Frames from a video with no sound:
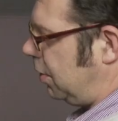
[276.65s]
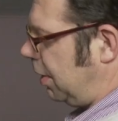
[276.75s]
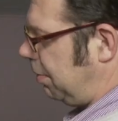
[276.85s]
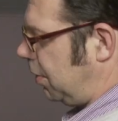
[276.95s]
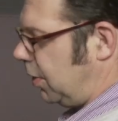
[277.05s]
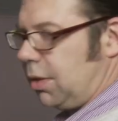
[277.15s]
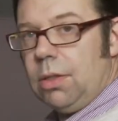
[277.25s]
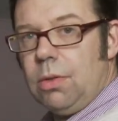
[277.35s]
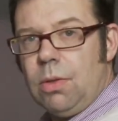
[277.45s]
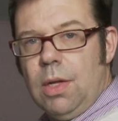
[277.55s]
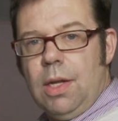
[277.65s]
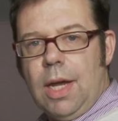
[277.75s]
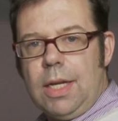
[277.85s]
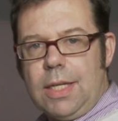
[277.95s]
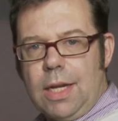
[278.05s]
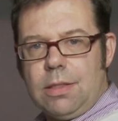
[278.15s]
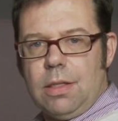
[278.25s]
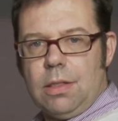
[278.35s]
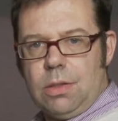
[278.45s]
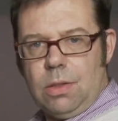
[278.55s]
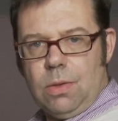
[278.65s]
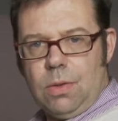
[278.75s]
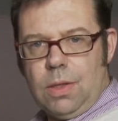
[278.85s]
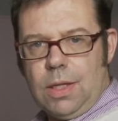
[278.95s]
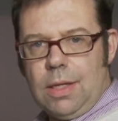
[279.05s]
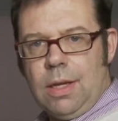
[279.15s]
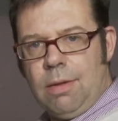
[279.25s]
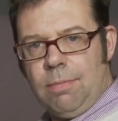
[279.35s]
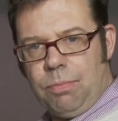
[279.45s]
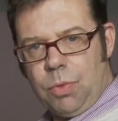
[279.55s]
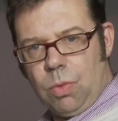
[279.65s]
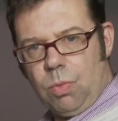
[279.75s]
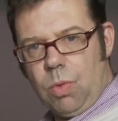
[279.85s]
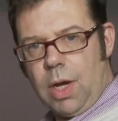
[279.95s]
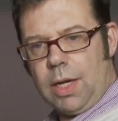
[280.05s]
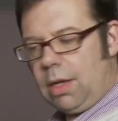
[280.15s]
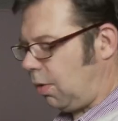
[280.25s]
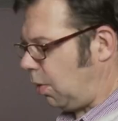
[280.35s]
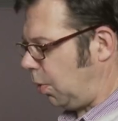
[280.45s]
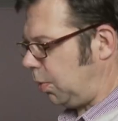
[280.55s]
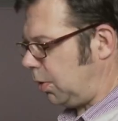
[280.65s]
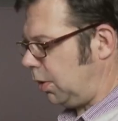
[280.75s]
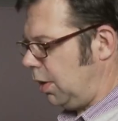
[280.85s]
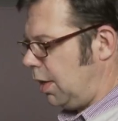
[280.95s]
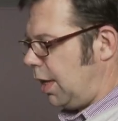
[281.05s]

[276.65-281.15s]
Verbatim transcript: do is I'm going to attach this to the rod holder,